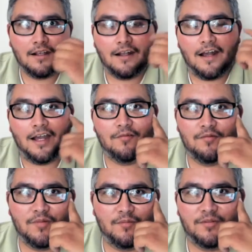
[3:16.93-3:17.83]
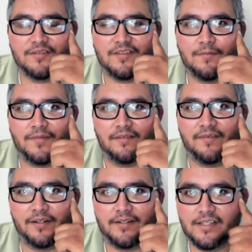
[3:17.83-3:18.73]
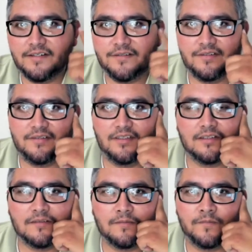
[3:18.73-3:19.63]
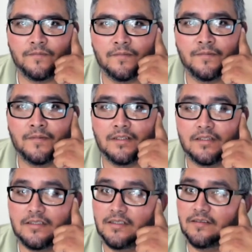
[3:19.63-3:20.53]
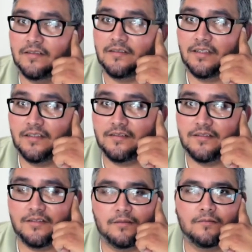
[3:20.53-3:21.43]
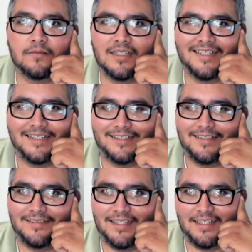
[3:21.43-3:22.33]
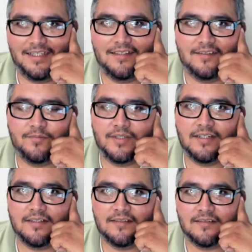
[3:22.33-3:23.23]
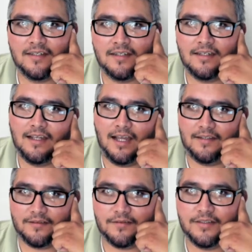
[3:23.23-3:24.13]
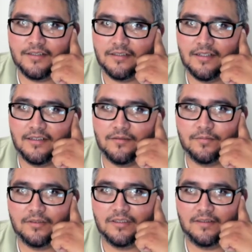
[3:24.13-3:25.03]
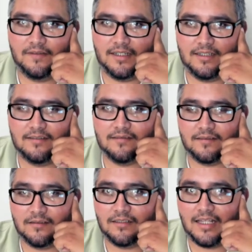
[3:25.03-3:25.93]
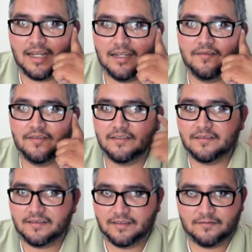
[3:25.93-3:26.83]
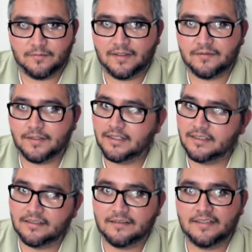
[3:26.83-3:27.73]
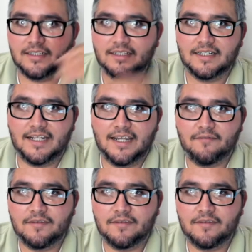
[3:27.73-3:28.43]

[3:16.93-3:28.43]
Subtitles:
I remembered something very interesting. Jesus is a Jew. And I say is because as a Christian I do believe that he's still alive. He's resurrected and ascended into heaven.